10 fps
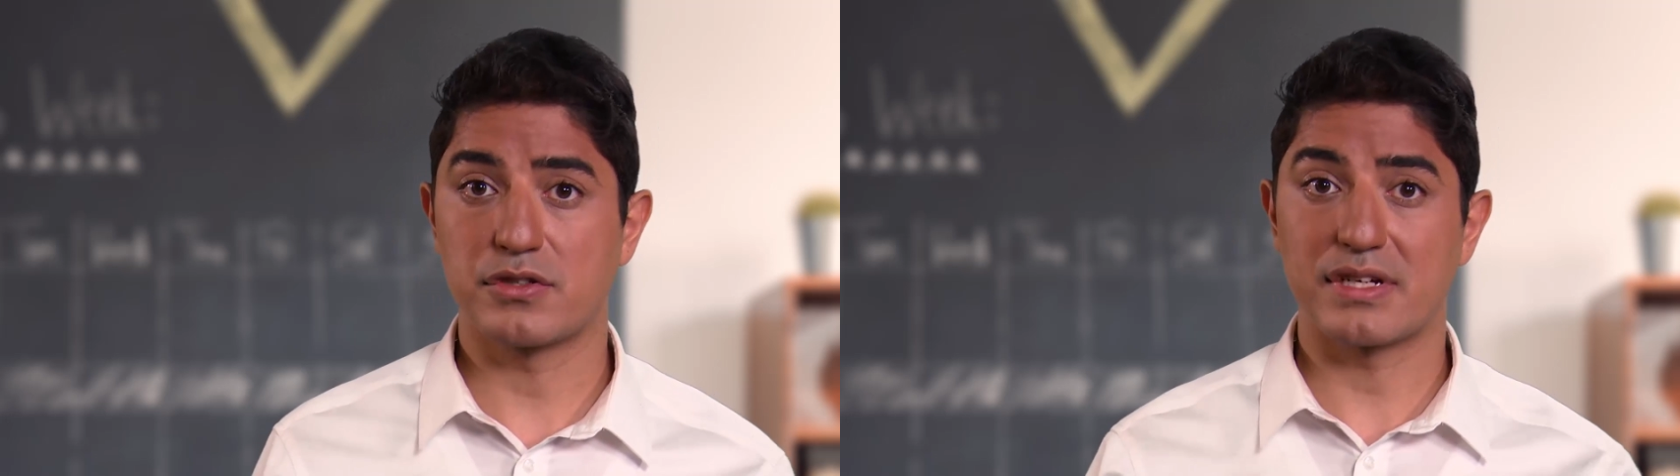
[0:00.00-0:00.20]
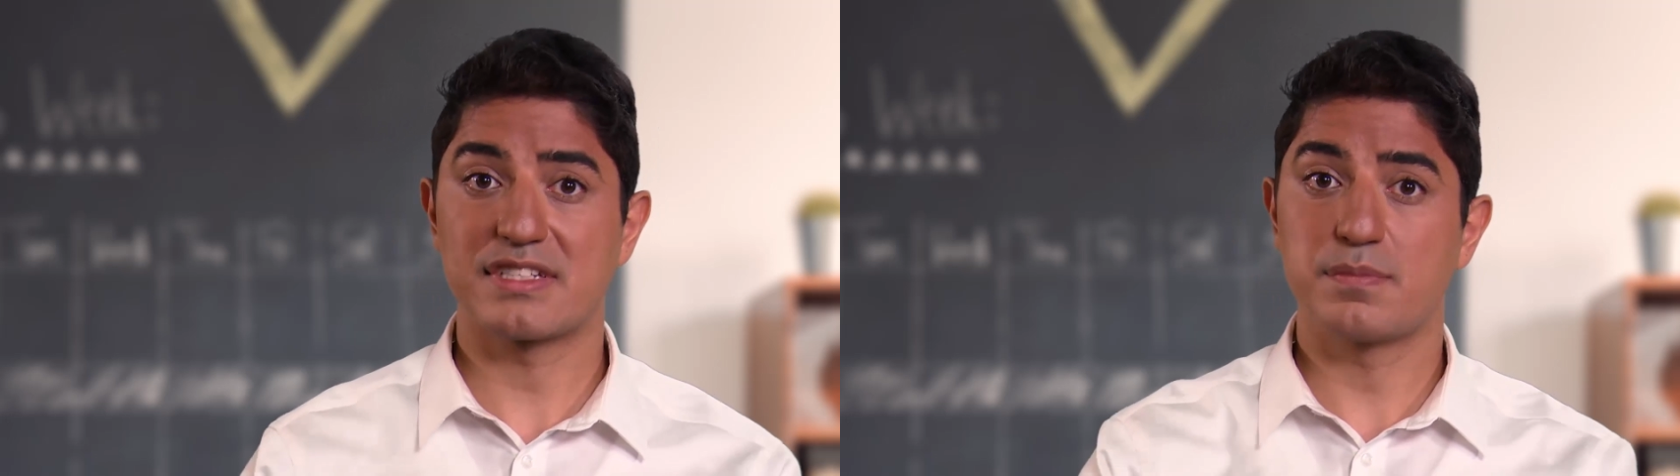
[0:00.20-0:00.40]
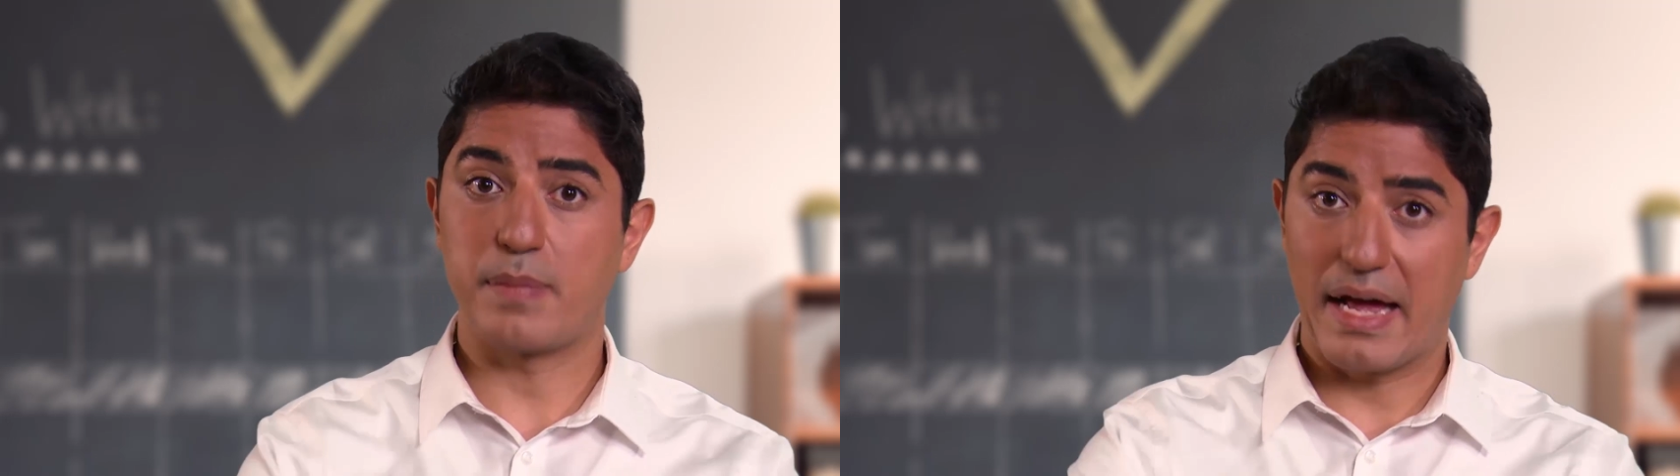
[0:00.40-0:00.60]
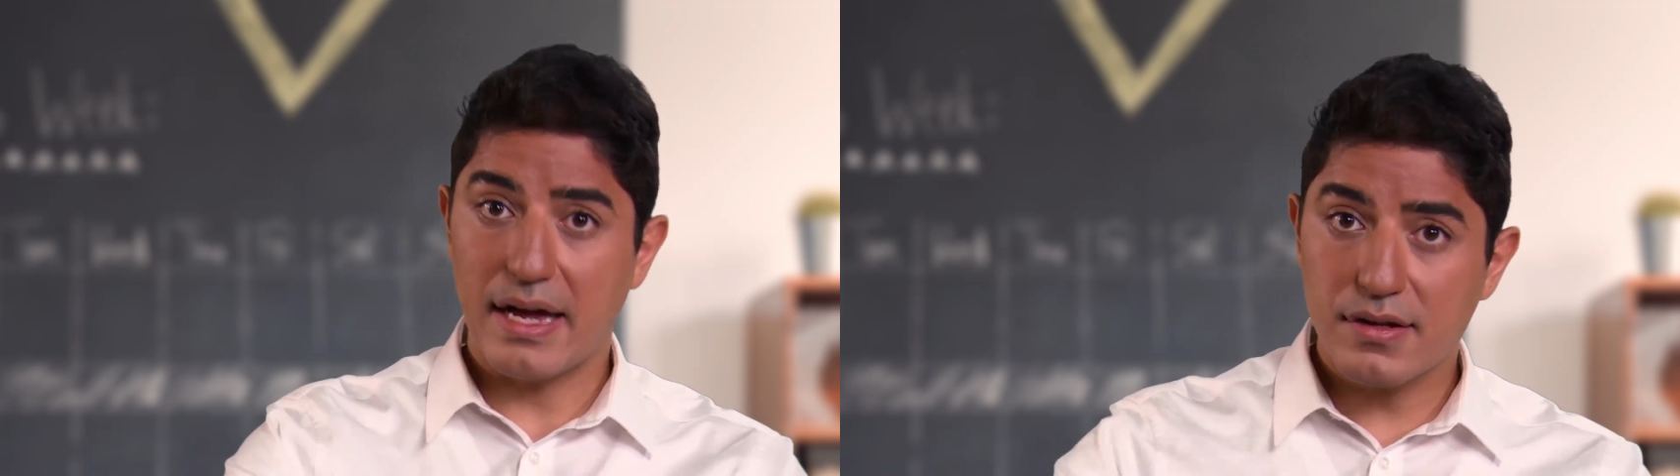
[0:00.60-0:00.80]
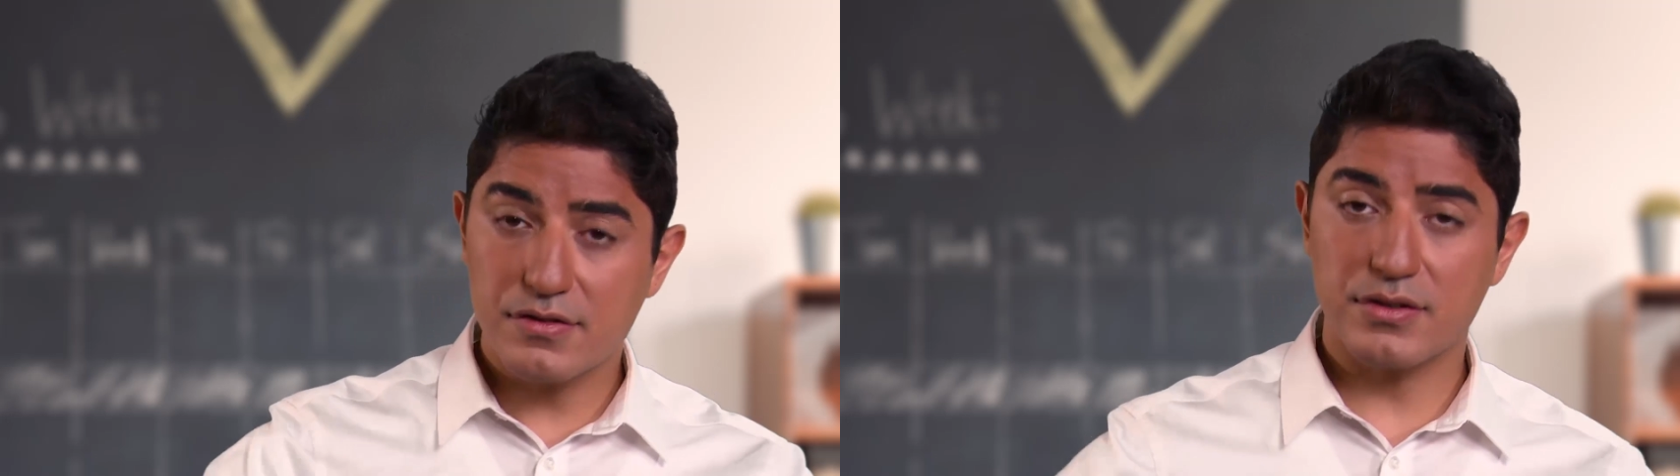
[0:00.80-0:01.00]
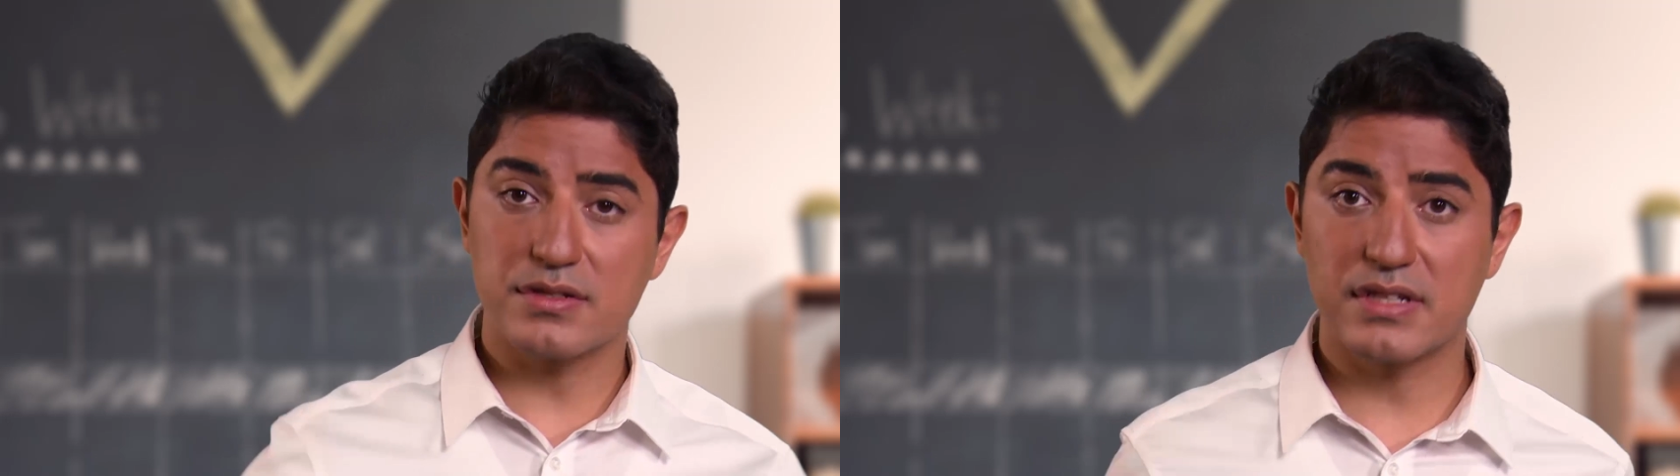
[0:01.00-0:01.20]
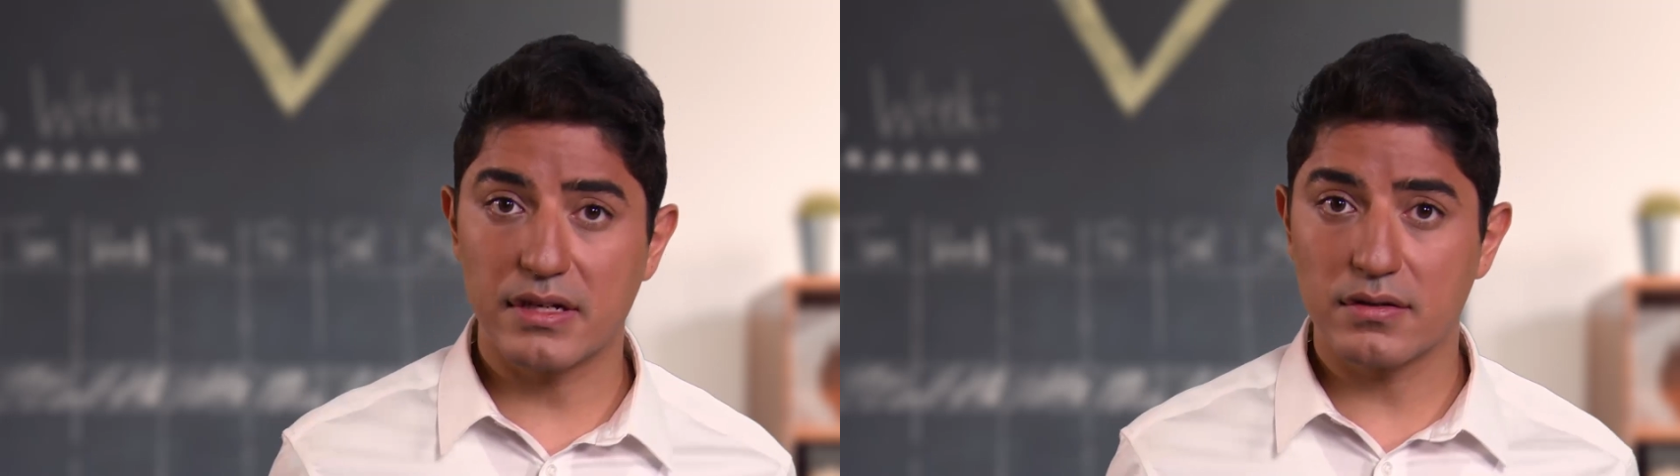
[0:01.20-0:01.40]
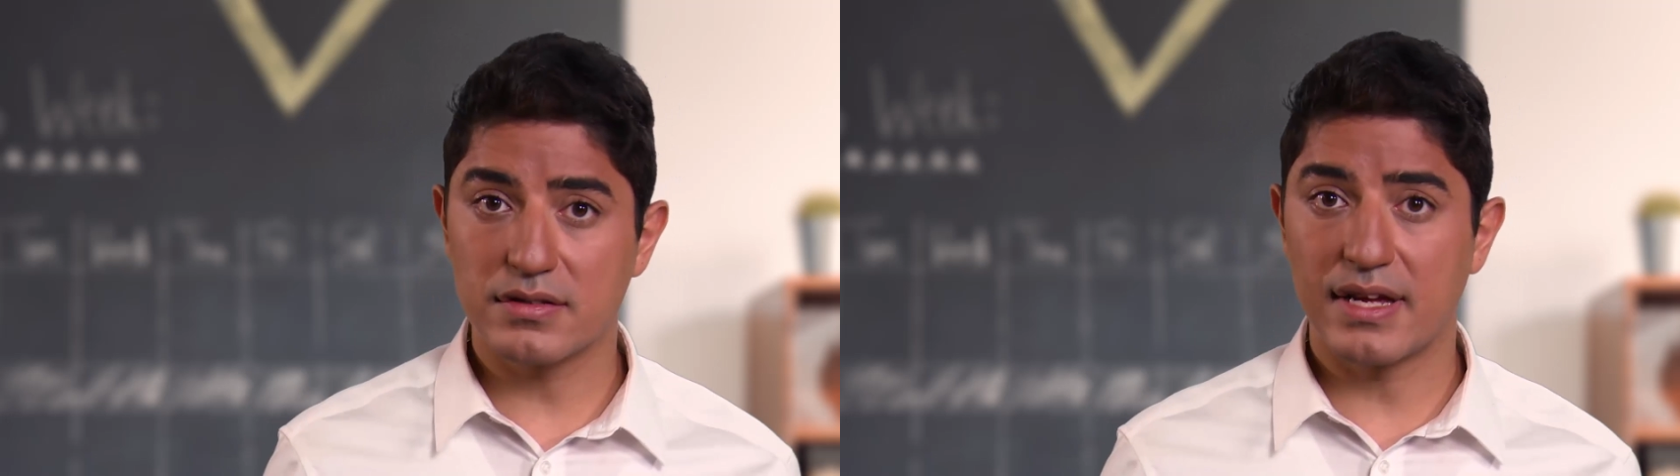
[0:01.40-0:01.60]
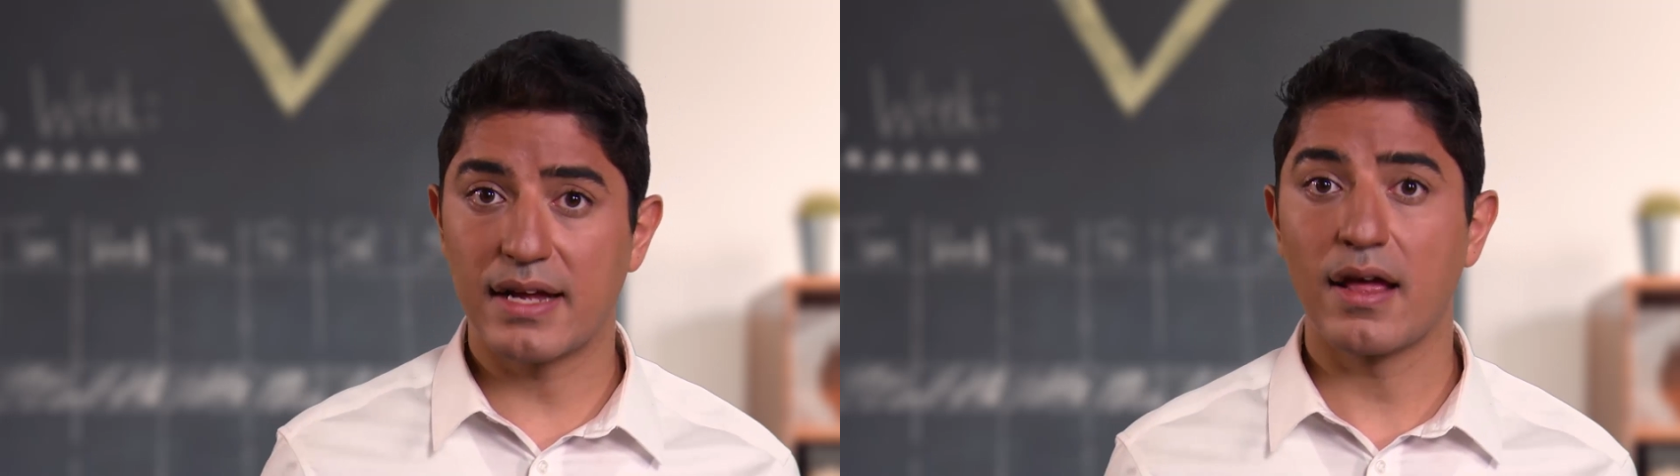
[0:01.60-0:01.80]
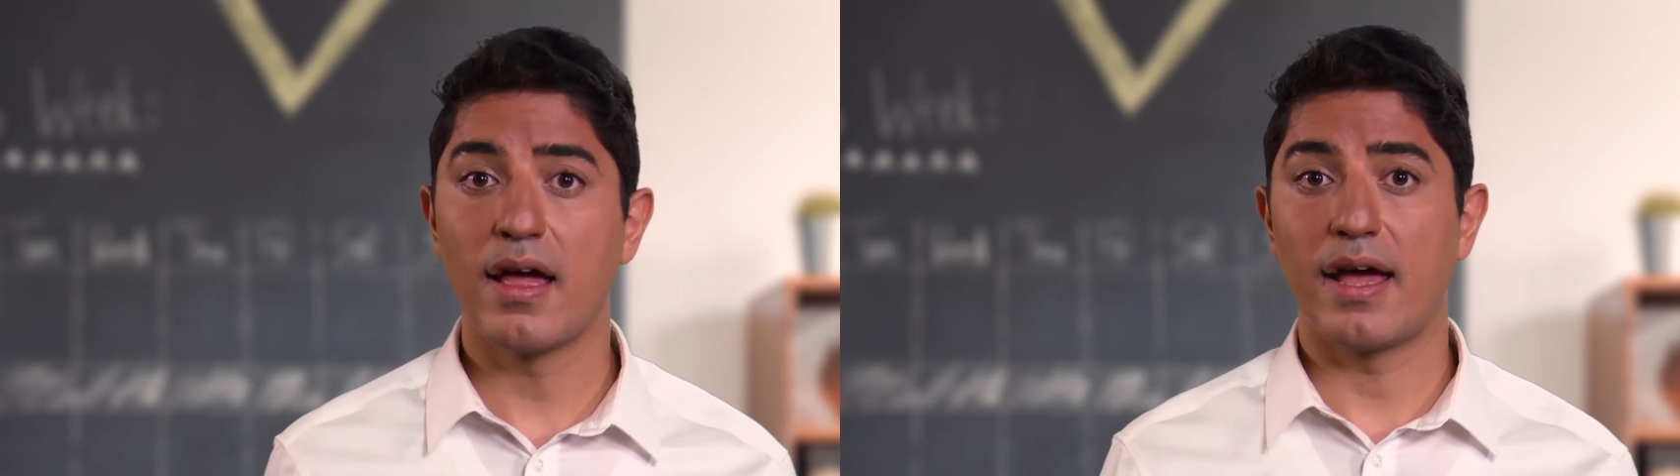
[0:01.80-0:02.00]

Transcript: expands your skill set